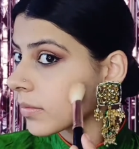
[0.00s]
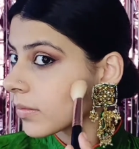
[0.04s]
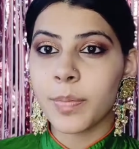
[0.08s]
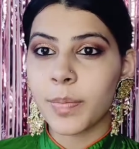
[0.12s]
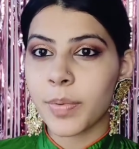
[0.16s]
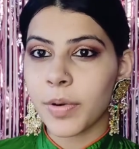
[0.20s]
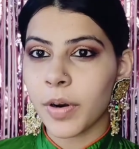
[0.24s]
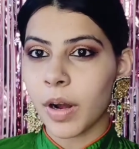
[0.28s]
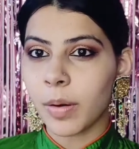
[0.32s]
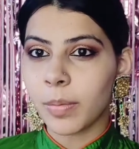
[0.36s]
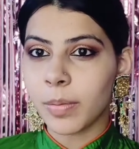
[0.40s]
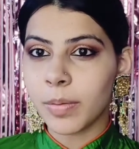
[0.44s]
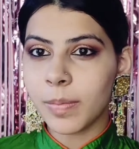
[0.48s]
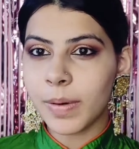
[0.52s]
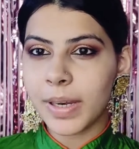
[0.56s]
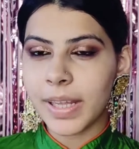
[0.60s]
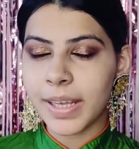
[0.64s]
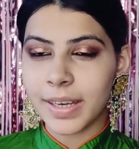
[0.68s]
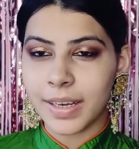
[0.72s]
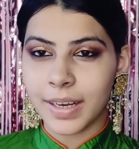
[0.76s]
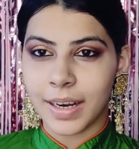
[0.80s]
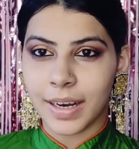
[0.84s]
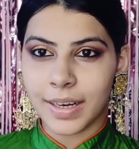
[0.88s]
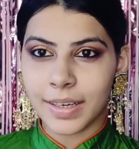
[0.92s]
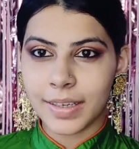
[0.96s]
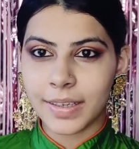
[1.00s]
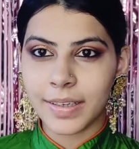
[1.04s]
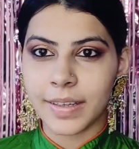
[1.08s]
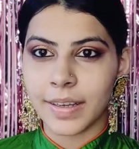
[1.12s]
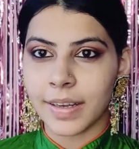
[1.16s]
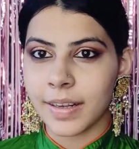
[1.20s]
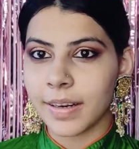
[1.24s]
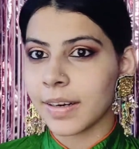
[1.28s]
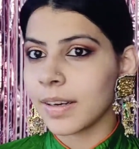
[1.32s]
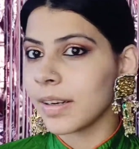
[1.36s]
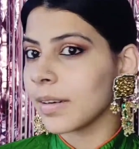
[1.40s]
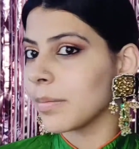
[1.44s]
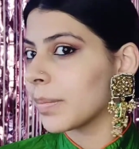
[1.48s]
You probably can't
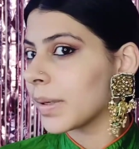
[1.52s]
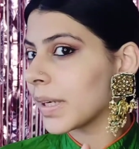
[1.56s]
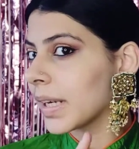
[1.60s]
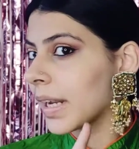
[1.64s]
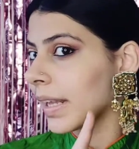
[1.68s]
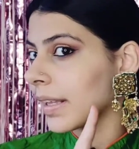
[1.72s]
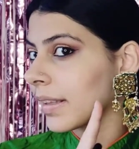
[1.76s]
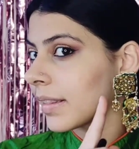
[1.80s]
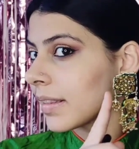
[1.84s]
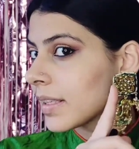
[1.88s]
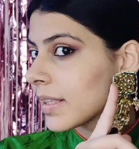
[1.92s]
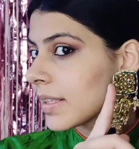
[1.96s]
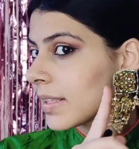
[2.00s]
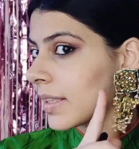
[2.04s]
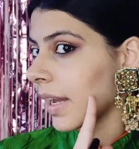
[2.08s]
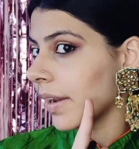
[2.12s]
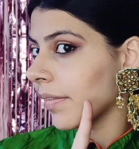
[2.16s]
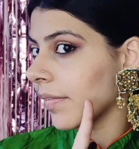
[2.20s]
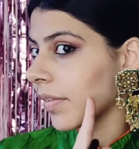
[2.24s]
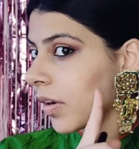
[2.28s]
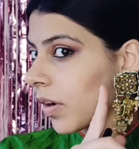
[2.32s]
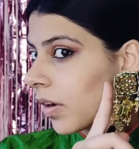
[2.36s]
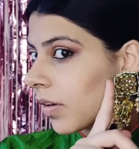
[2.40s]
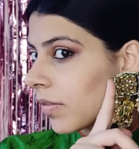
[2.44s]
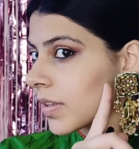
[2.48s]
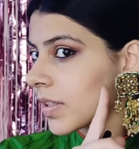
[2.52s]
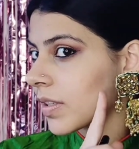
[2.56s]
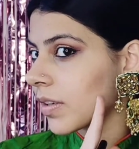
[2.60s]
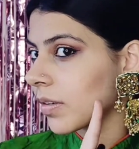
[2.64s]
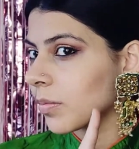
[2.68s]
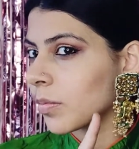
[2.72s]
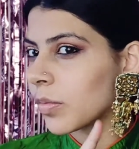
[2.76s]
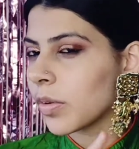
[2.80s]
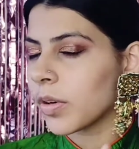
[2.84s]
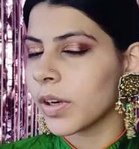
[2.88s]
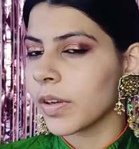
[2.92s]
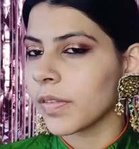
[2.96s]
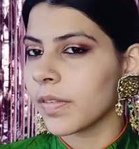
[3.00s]
tell, but like this side will always
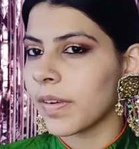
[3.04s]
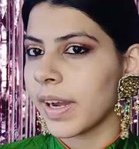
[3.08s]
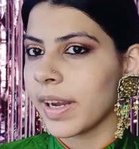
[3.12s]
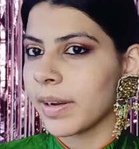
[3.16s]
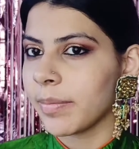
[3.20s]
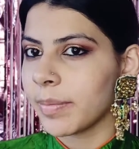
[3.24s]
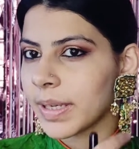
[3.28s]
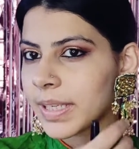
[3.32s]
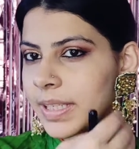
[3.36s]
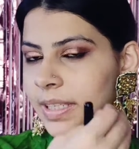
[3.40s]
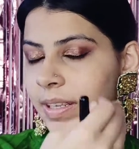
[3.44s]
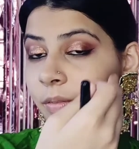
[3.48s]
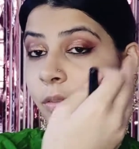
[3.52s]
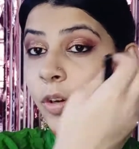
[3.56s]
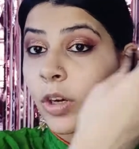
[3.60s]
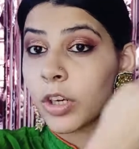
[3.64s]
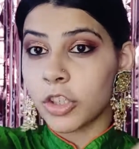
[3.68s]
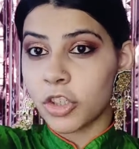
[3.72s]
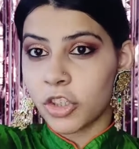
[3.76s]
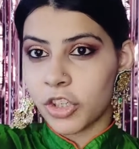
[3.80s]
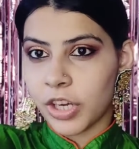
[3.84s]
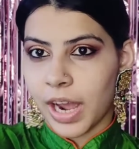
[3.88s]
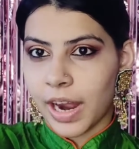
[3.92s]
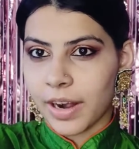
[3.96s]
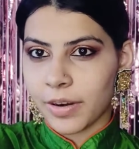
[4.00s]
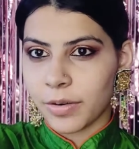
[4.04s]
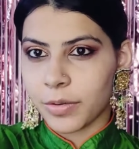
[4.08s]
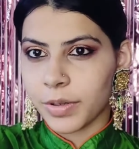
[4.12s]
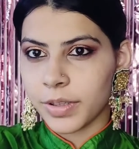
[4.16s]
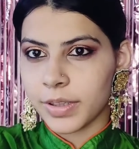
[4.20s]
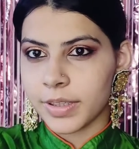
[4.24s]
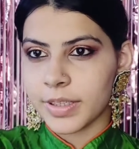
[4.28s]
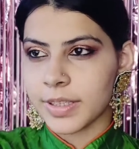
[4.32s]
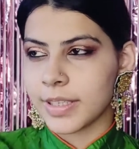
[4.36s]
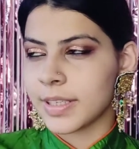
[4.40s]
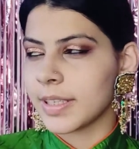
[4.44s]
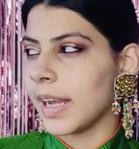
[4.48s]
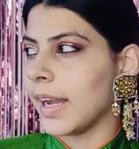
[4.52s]
look more defined because I've got shadow
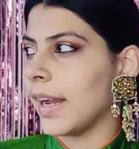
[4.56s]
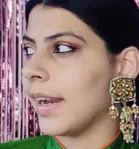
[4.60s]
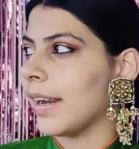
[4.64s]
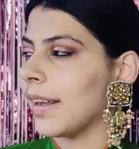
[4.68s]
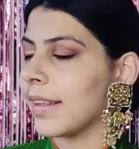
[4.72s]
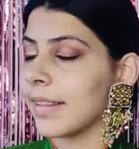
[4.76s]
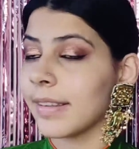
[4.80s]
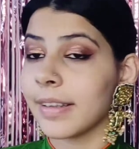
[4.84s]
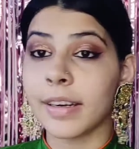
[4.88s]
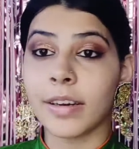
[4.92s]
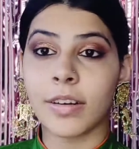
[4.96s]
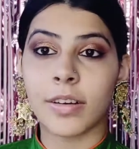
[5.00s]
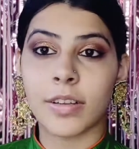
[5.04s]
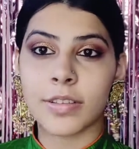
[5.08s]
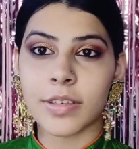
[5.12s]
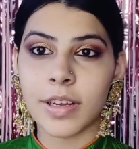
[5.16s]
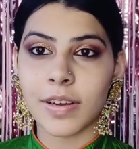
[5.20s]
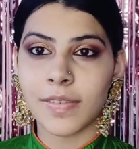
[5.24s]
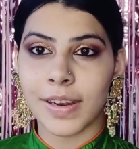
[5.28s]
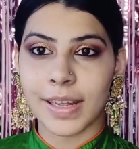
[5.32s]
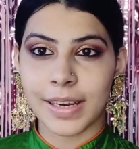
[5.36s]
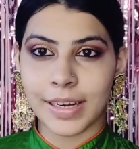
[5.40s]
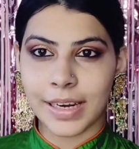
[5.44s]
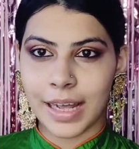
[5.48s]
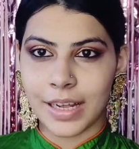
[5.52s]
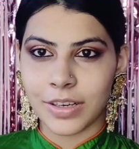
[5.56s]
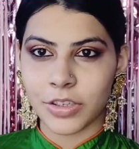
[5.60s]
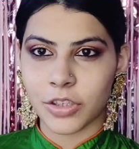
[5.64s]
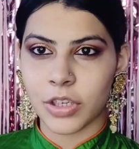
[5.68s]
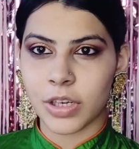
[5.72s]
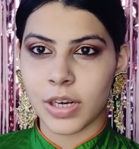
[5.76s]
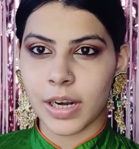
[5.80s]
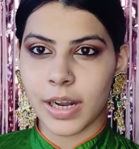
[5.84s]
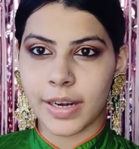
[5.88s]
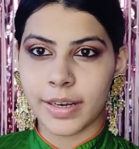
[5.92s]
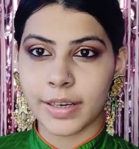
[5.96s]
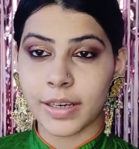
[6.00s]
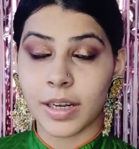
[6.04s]
on this side and then I also have like
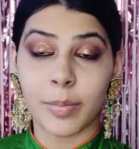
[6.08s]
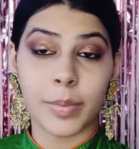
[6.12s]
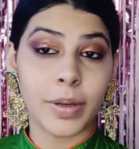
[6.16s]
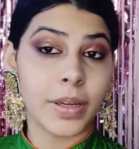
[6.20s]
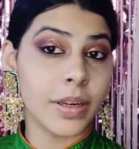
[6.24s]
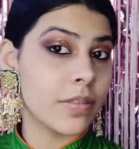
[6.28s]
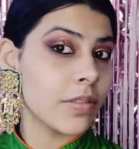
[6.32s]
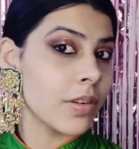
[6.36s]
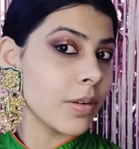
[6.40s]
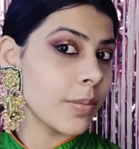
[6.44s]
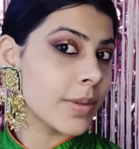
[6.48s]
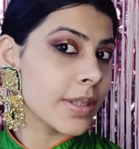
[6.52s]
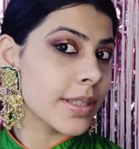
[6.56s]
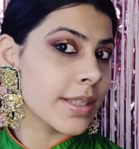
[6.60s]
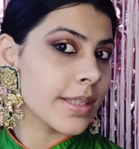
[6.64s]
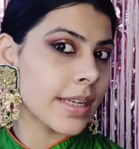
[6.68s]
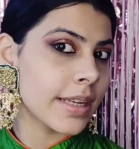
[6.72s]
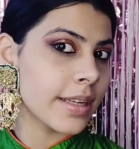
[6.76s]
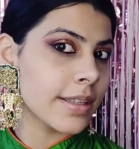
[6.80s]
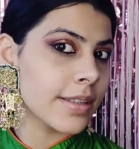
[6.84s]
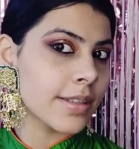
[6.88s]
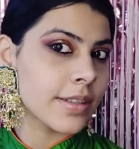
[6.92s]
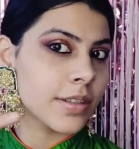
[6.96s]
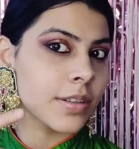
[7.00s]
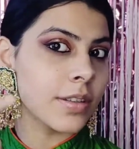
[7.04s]
natural light coming in from this side.